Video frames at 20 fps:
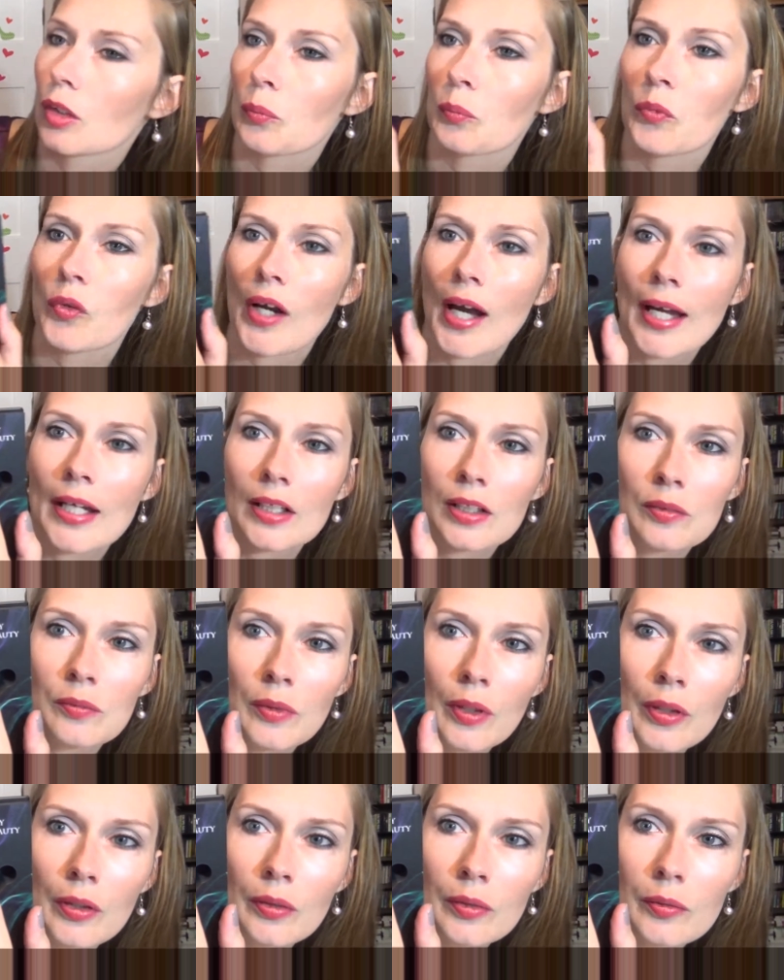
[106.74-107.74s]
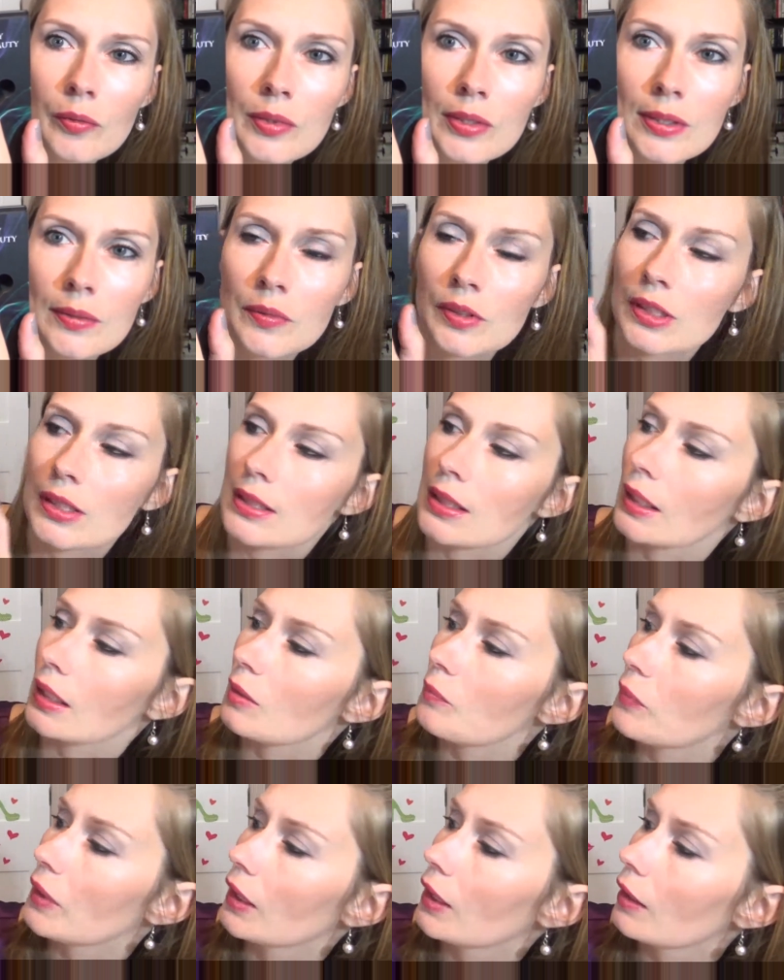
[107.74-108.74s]
Briar Rose, which is like a
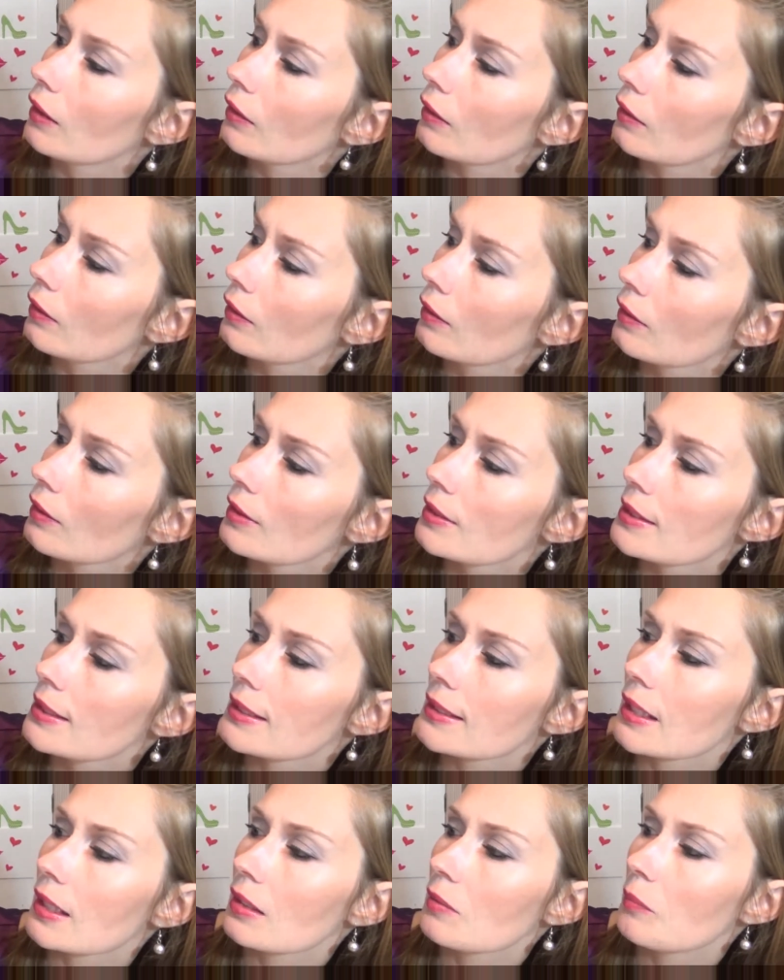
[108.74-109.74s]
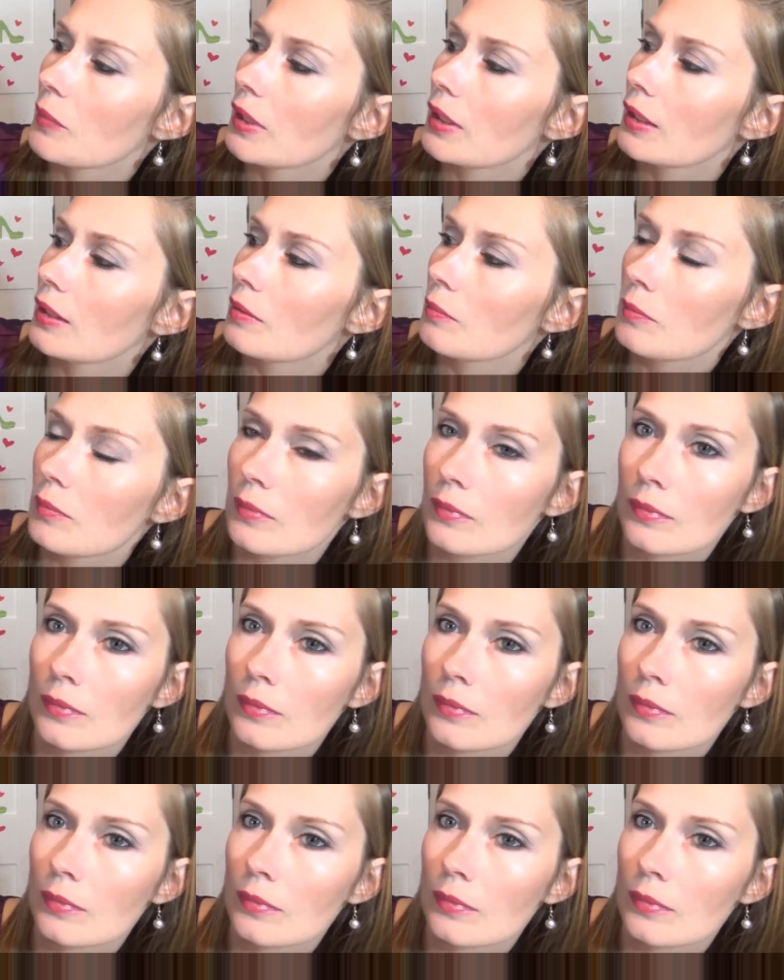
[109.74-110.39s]
pink, Sunbeam,